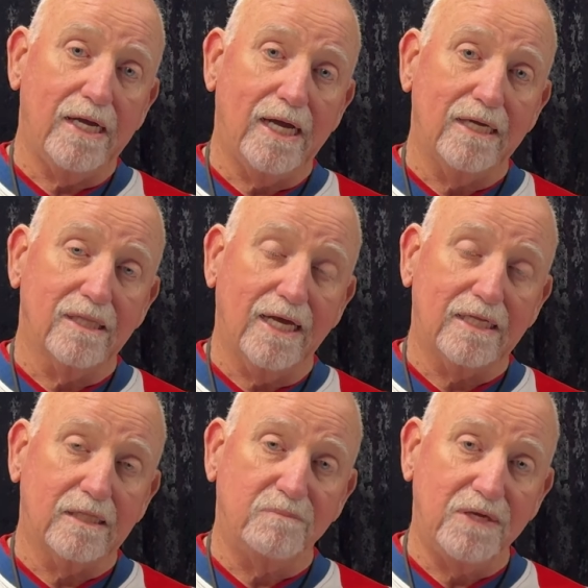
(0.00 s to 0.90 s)
I
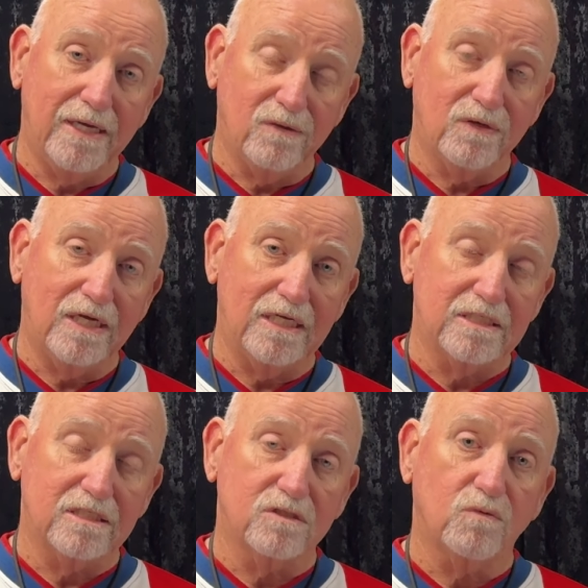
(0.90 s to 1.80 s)
like the piano keys.
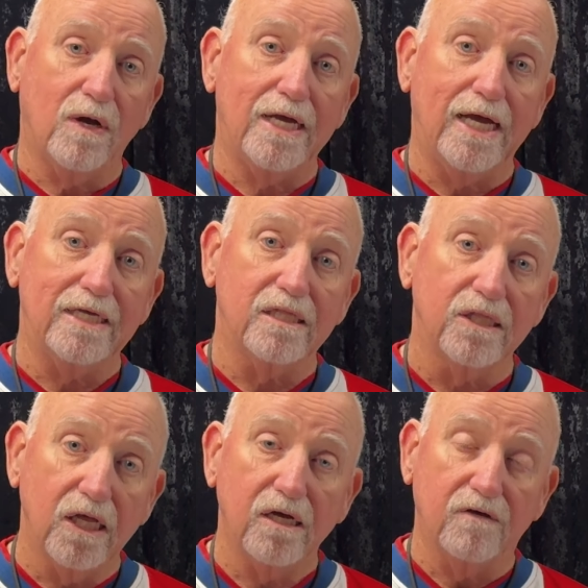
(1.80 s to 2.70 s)
This is why I
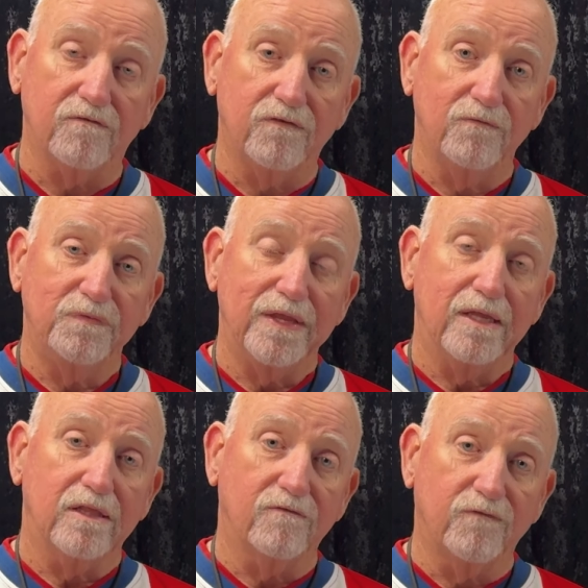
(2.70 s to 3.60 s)
love
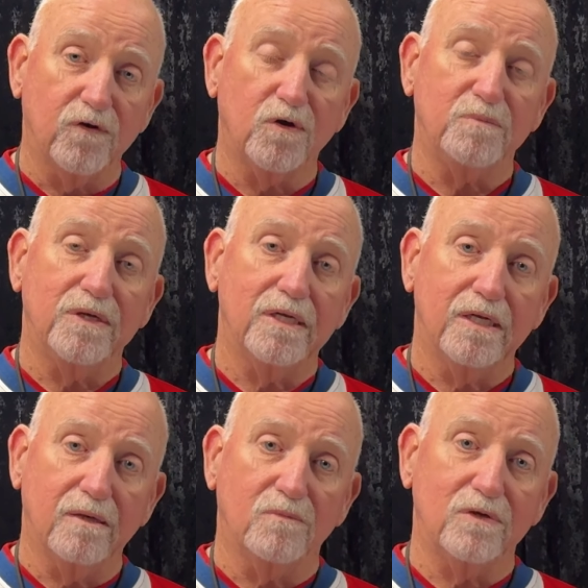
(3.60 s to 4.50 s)
the verb
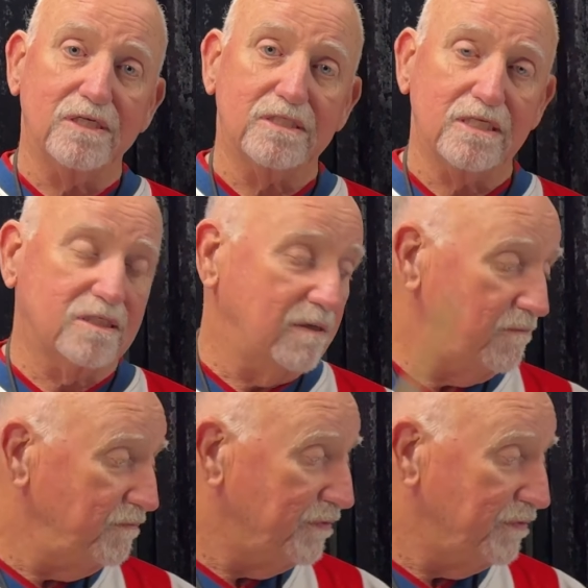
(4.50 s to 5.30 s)
numbering system.